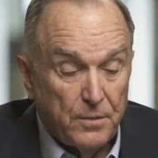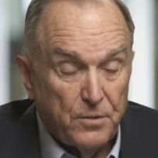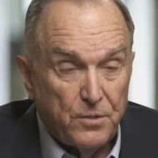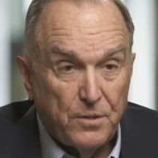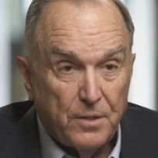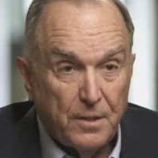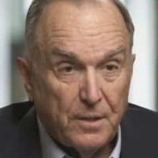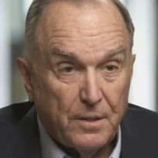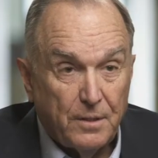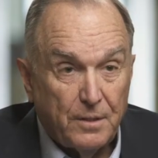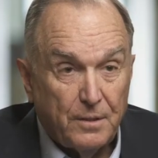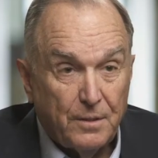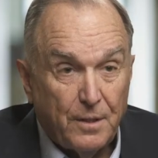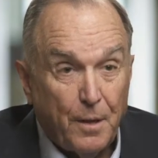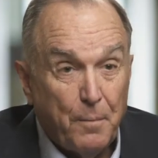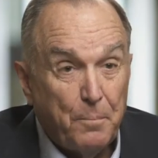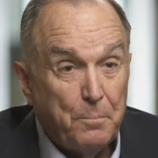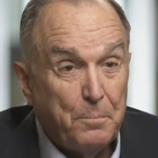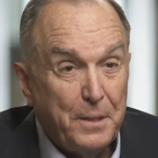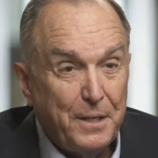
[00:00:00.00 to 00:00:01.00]
is still
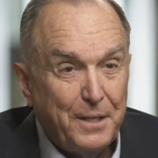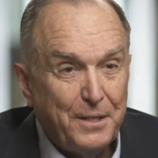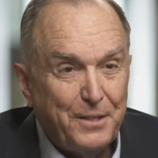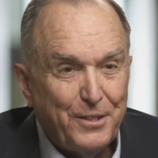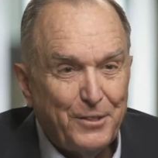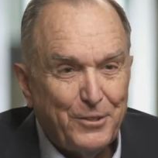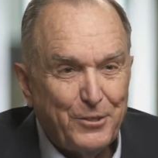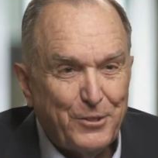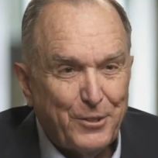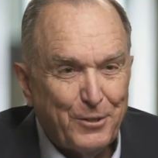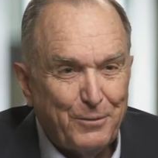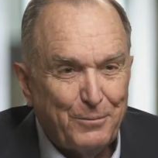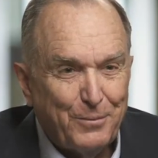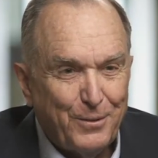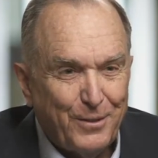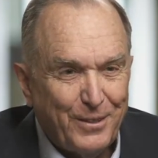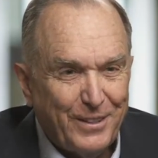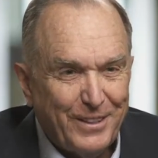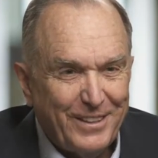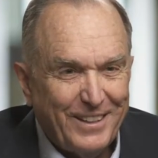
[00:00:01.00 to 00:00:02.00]
upbeat and
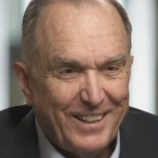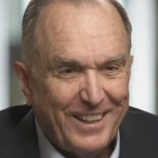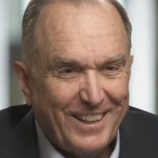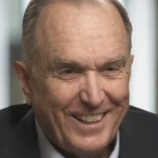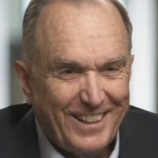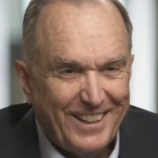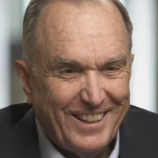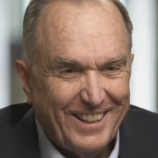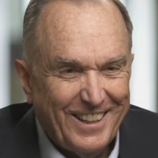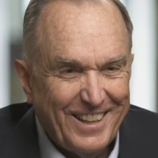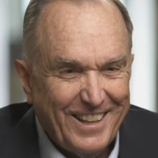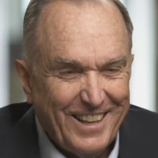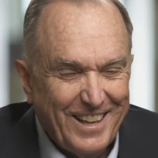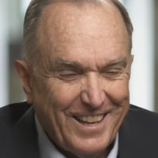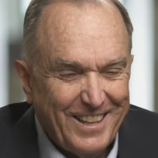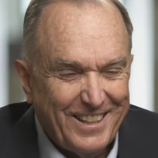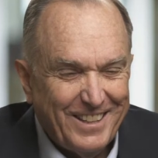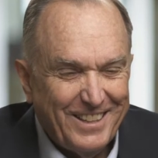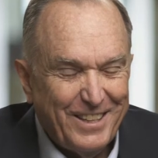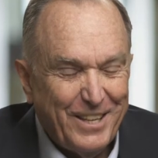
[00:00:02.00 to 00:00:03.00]
cheerful and
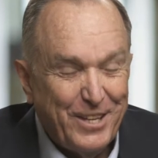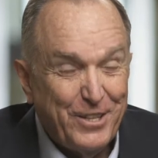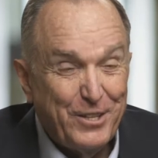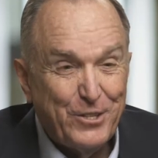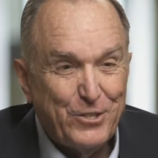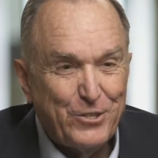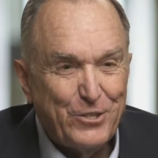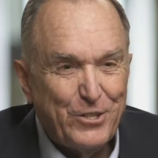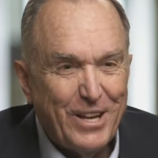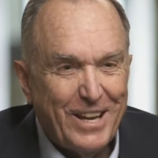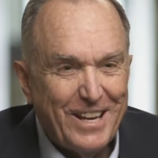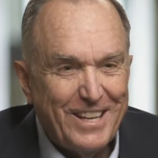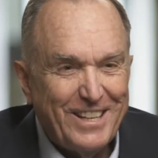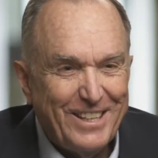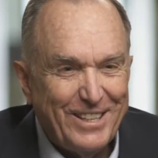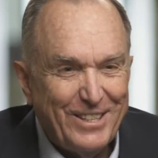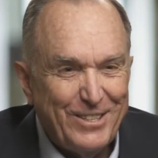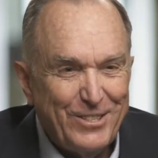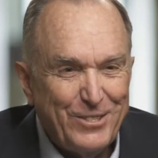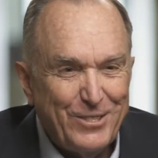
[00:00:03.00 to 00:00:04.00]
in, in his
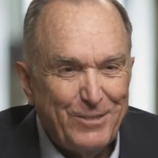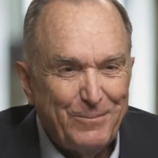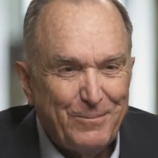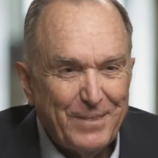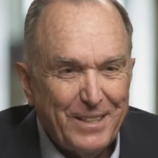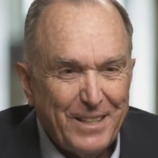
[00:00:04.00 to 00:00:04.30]
90s.